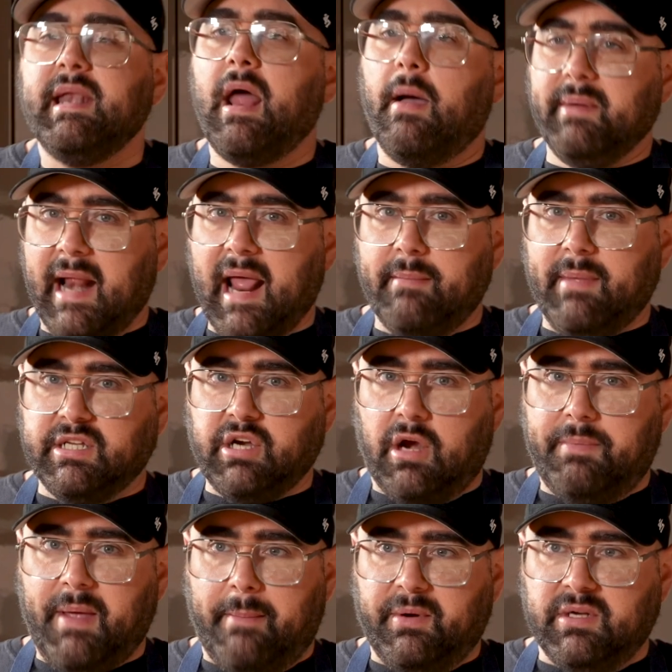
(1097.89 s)
Now I'm gonna add my cherry
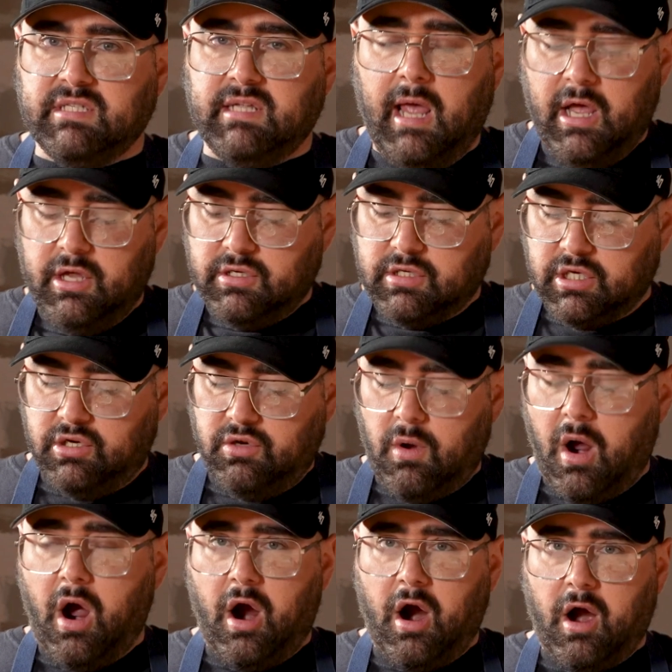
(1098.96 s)
peppers to
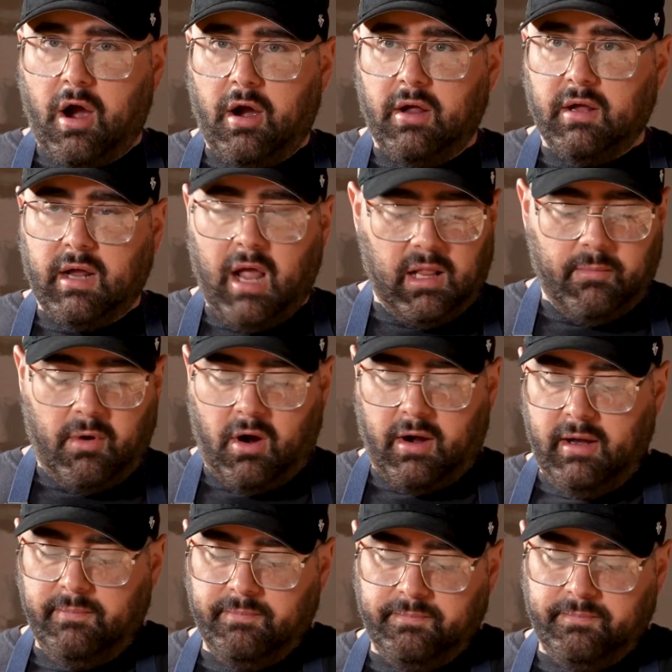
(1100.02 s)
our calamari